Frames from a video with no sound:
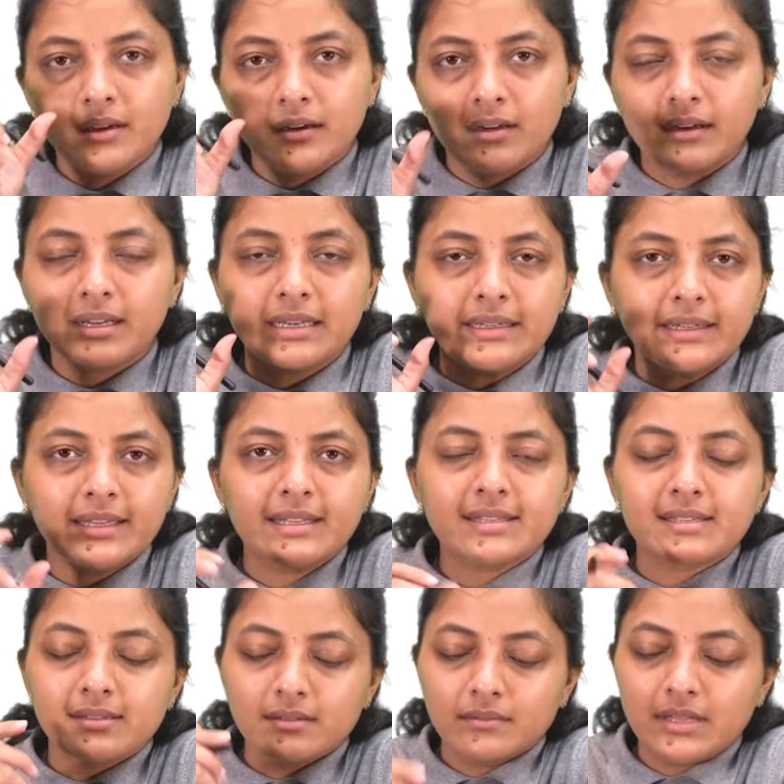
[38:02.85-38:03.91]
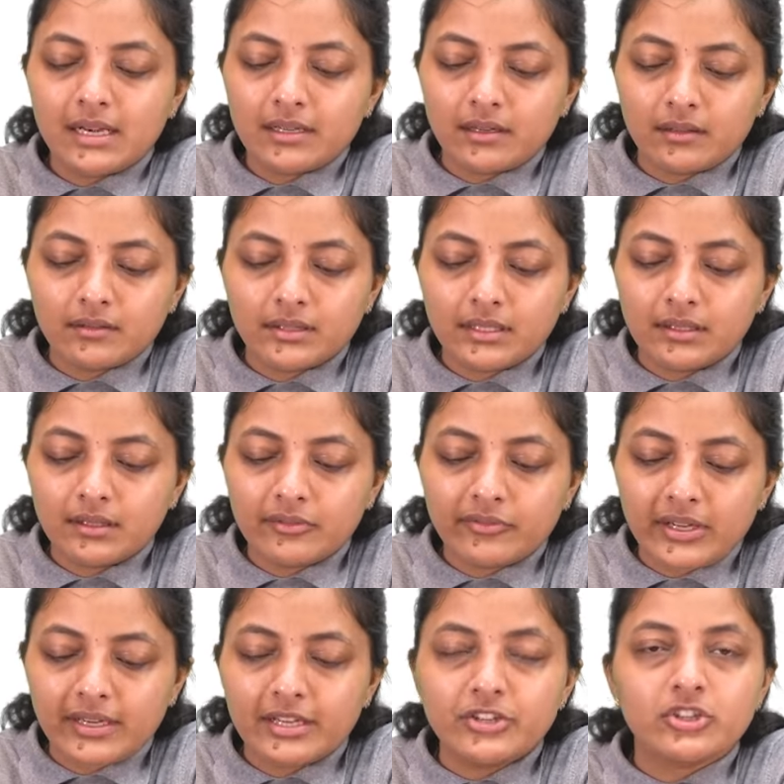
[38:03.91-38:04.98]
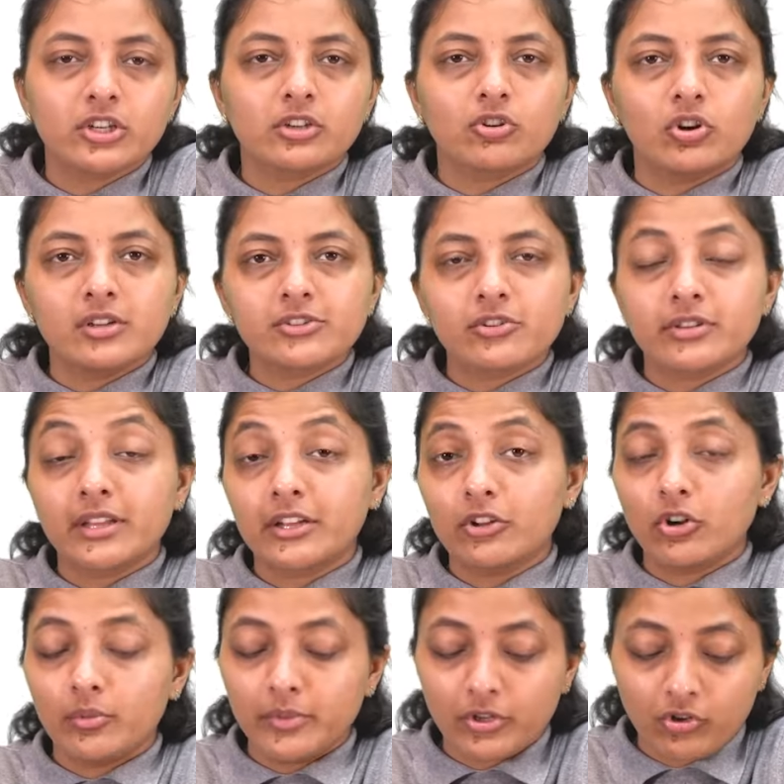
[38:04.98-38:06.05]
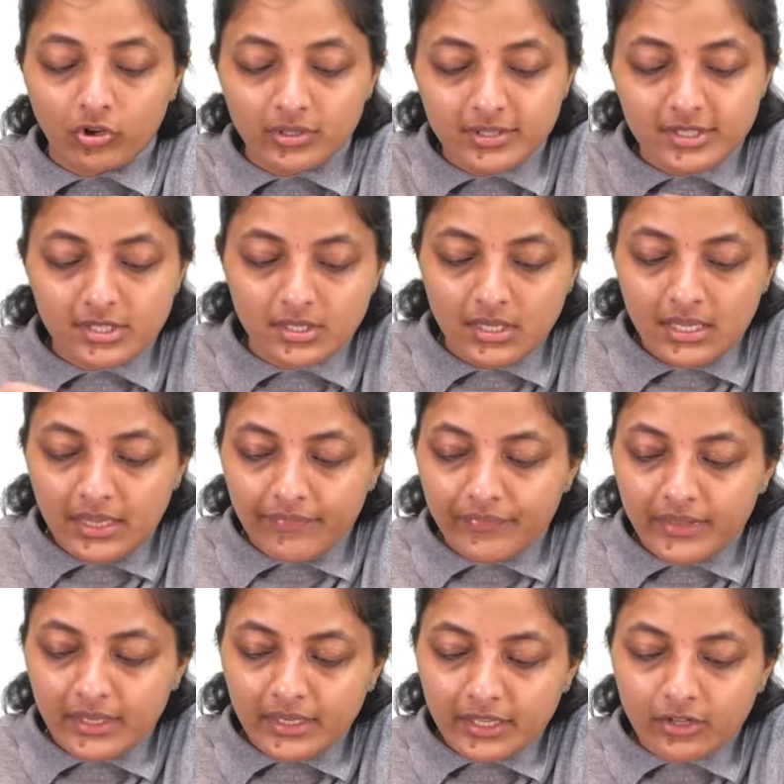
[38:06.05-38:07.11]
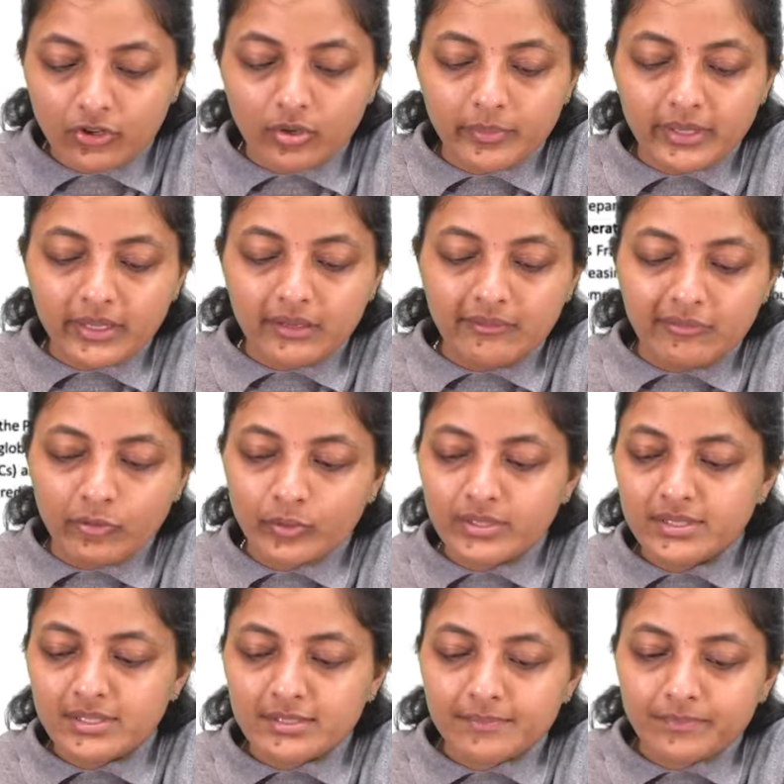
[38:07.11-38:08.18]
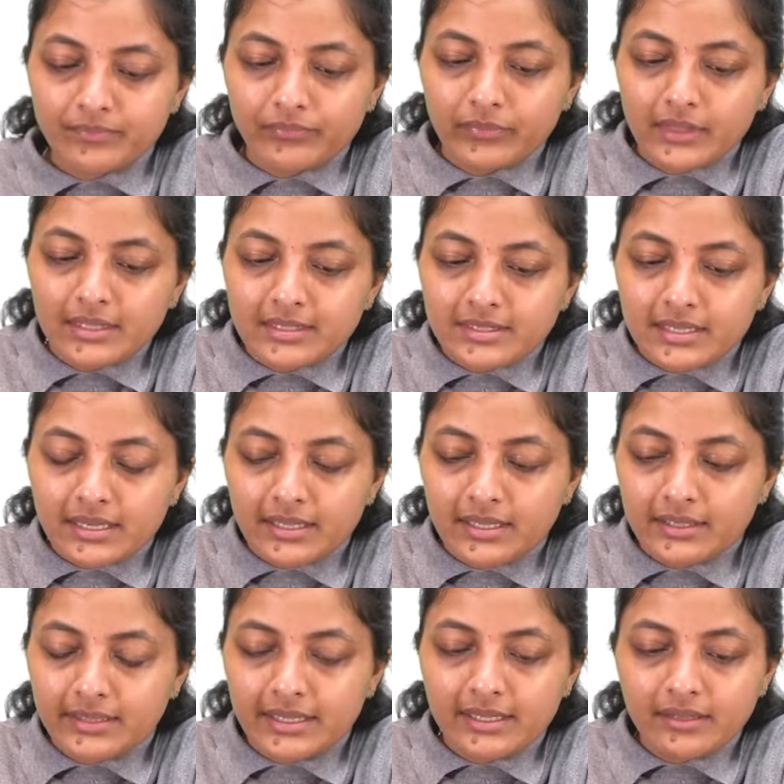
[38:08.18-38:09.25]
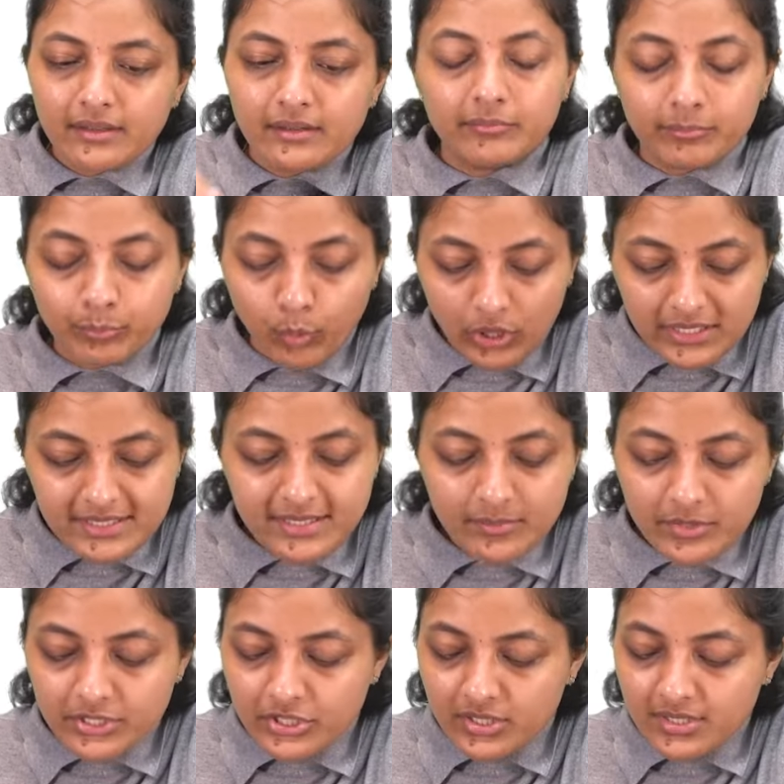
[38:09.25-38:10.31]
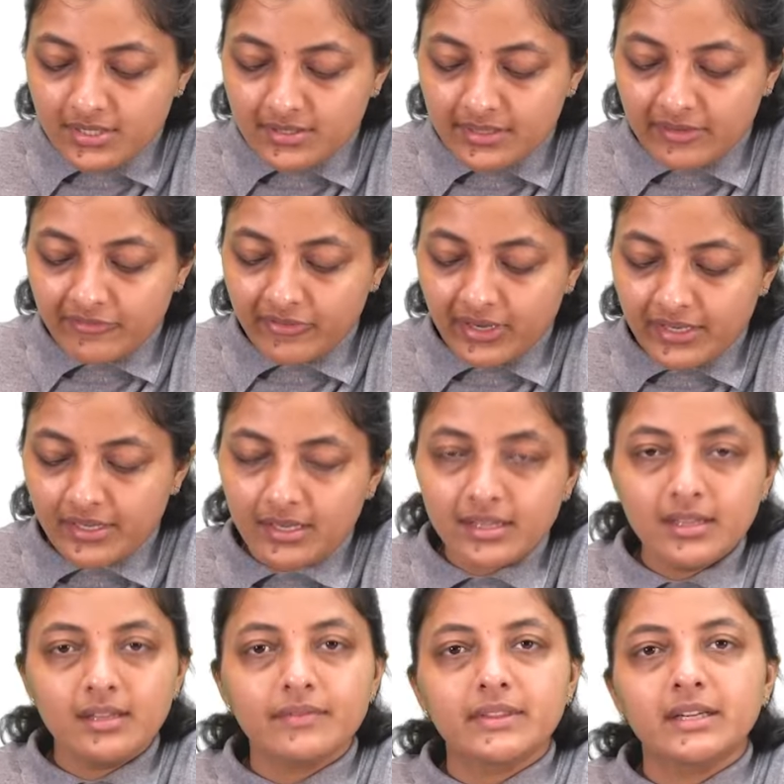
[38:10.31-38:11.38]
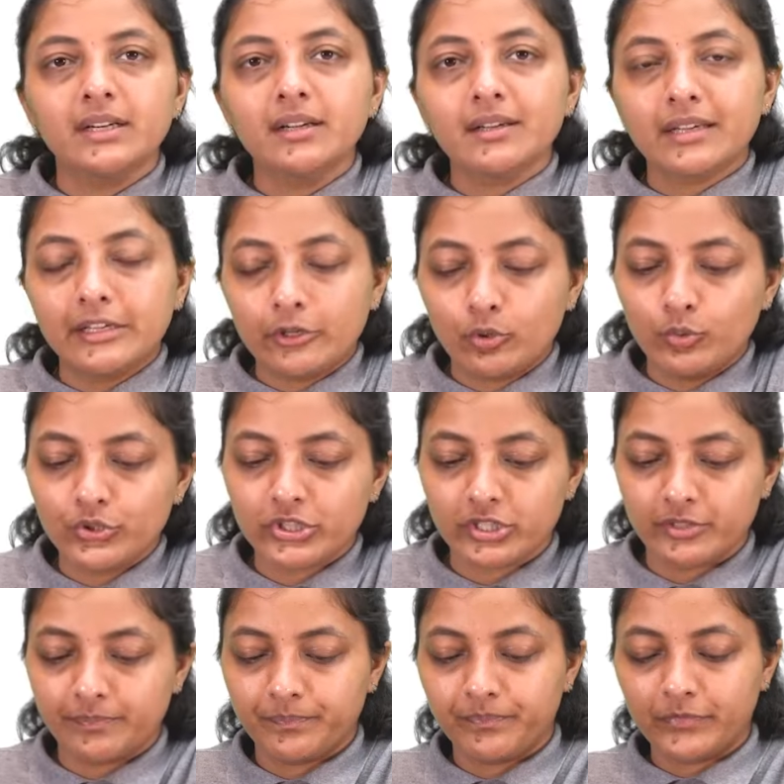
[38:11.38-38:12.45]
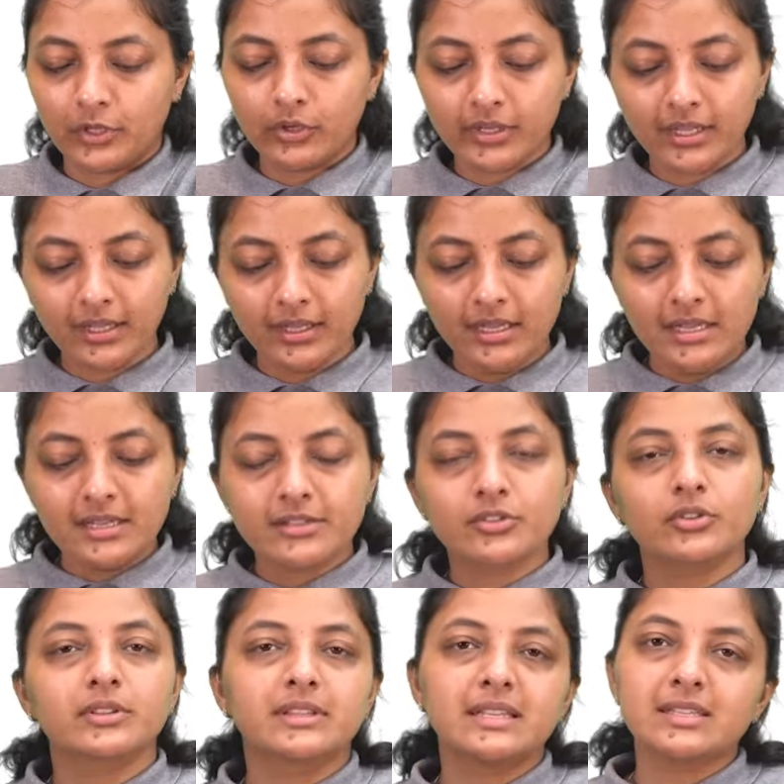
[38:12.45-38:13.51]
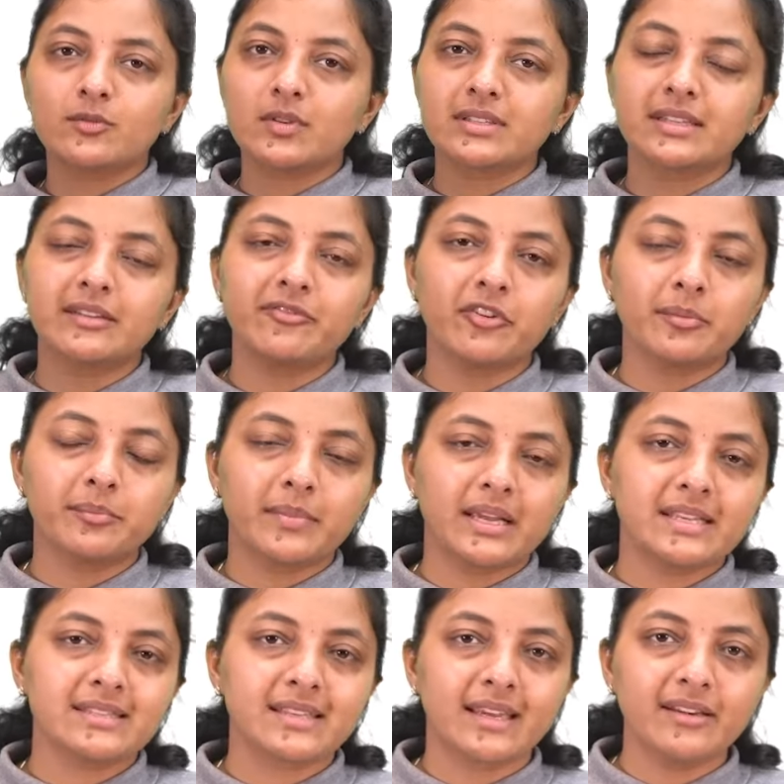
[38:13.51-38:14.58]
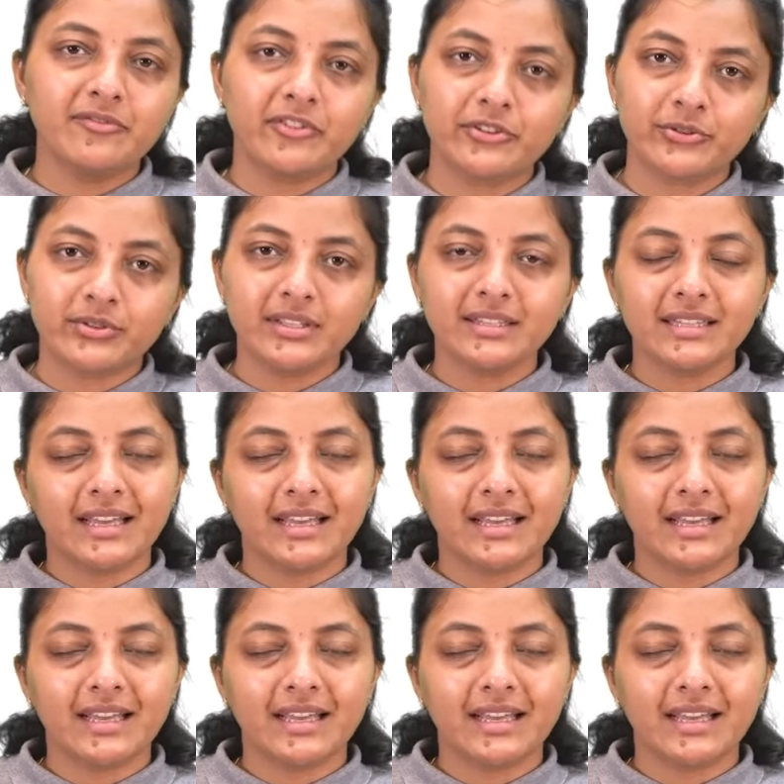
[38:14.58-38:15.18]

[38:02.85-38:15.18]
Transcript: uh, context, that the financial cost or the economic cost, then economic influence, start then policy measures, then finally the conclusion. Okay, so this was it from my side for today.